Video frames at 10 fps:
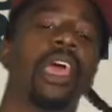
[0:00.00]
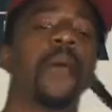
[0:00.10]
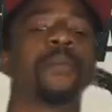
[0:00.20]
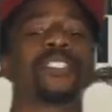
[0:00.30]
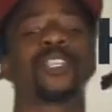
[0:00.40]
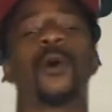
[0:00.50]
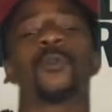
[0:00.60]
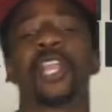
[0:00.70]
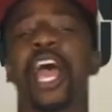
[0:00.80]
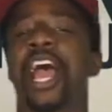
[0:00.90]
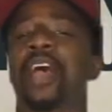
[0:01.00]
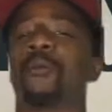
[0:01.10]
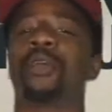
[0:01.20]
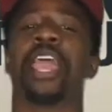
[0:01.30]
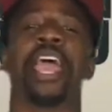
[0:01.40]
Episode
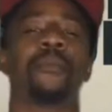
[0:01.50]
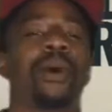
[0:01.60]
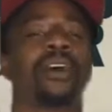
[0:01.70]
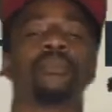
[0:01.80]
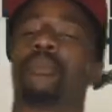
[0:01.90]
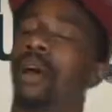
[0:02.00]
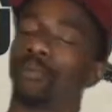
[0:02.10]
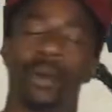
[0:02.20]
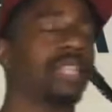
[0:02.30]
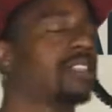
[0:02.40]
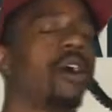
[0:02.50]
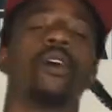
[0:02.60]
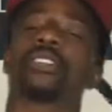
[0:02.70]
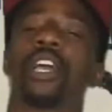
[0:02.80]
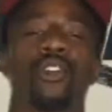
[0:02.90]
nine, we had my, my my
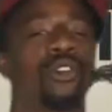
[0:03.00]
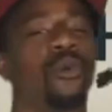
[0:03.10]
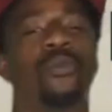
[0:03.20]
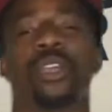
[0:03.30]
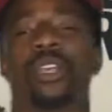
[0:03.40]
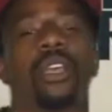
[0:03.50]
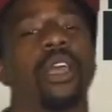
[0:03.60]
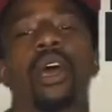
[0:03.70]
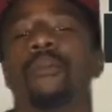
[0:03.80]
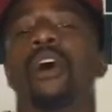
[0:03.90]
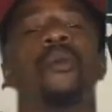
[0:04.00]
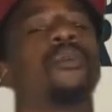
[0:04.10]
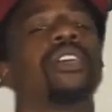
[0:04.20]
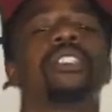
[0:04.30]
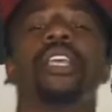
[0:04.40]
dogs I grew up with, my
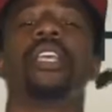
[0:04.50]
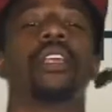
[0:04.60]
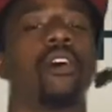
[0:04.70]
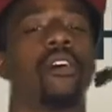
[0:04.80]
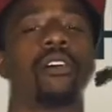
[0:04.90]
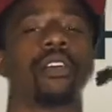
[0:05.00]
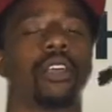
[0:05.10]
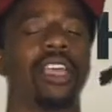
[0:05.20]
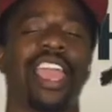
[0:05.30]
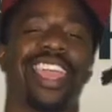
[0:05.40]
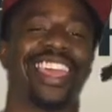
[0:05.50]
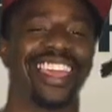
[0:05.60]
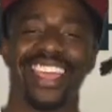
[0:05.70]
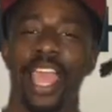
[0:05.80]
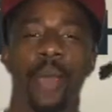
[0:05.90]
homeboy T Dog,
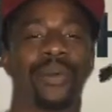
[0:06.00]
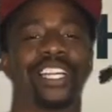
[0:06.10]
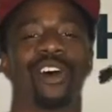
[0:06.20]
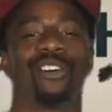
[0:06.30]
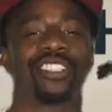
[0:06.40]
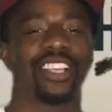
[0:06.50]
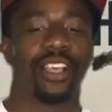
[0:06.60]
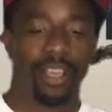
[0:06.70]
my dogs,